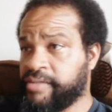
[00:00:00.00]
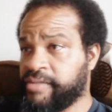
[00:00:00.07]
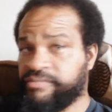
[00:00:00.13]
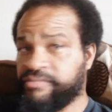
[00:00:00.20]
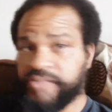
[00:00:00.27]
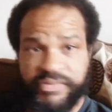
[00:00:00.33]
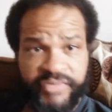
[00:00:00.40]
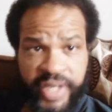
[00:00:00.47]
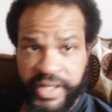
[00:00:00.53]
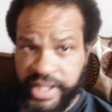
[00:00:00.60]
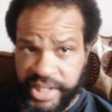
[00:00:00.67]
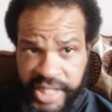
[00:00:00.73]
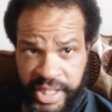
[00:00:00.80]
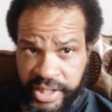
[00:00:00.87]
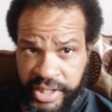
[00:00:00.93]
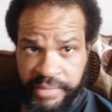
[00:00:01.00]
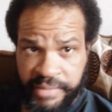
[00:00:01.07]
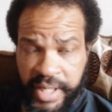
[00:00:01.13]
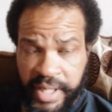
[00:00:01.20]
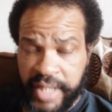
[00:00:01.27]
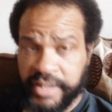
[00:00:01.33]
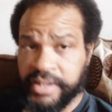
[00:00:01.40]
They're very intelligent
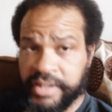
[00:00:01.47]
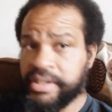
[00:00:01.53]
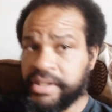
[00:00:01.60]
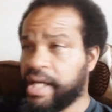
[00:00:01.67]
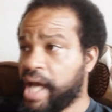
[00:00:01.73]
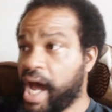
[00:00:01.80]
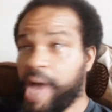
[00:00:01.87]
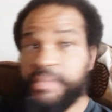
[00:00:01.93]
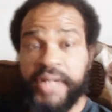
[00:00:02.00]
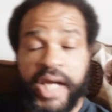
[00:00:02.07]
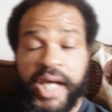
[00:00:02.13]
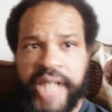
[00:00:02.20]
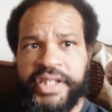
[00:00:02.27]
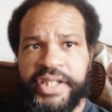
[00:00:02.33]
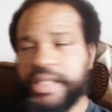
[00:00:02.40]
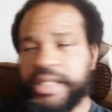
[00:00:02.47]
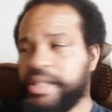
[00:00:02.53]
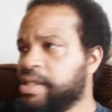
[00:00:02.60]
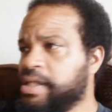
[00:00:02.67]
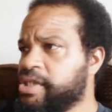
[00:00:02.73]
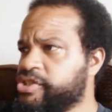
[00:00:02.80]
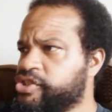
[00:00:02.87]
boxers. I would, actually,